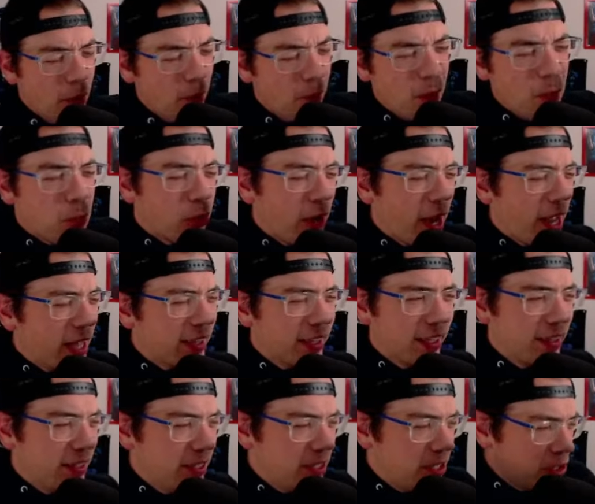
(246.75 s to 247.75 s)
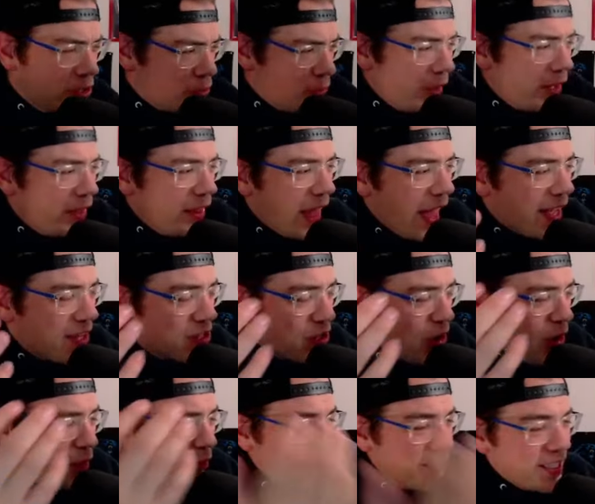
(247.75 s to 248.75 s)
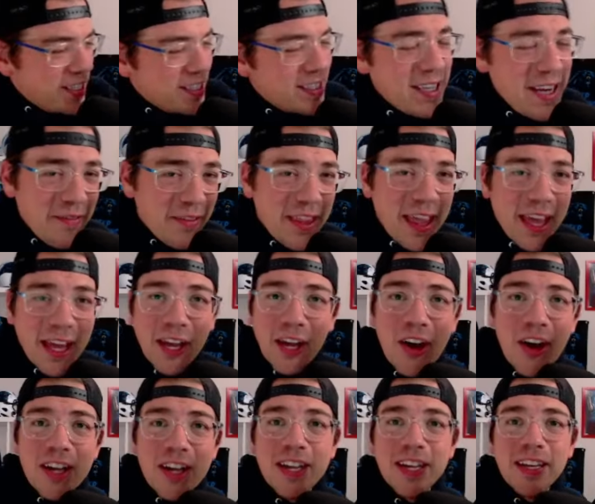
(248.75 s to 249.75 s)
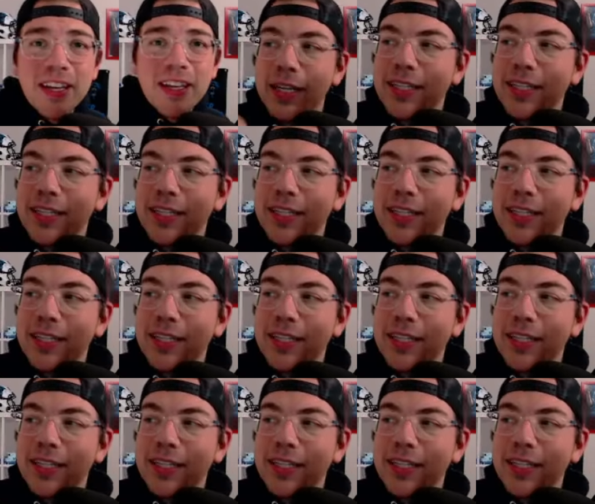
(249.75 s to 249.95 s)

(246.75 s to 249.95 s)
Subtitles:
But Bradley, the Detroit Lions offense isn't even that good.